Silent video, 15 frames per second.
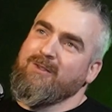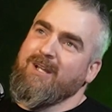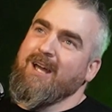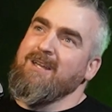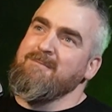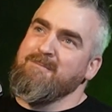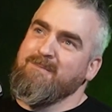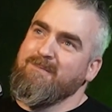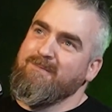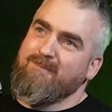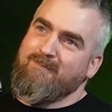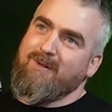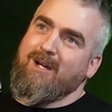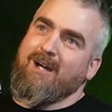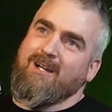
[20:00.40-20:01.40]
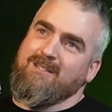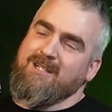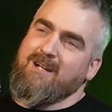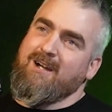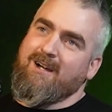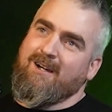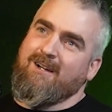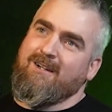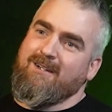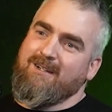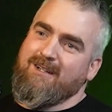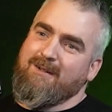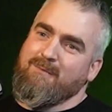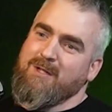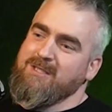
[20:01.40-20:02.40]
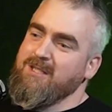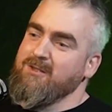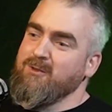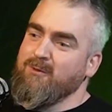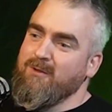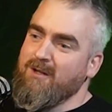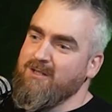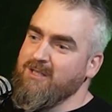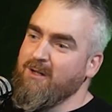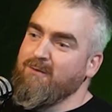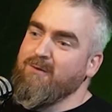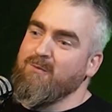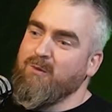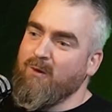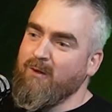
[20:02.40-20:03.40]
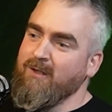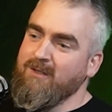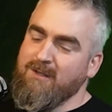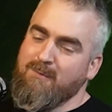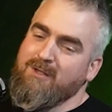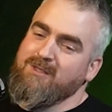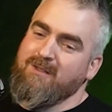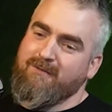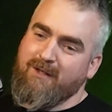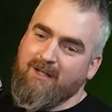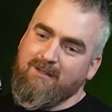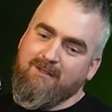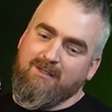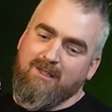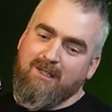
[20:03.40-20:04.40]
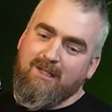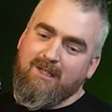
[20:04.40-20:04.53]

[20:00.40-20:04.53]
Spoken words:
time as a business owner, self-employed, you must have had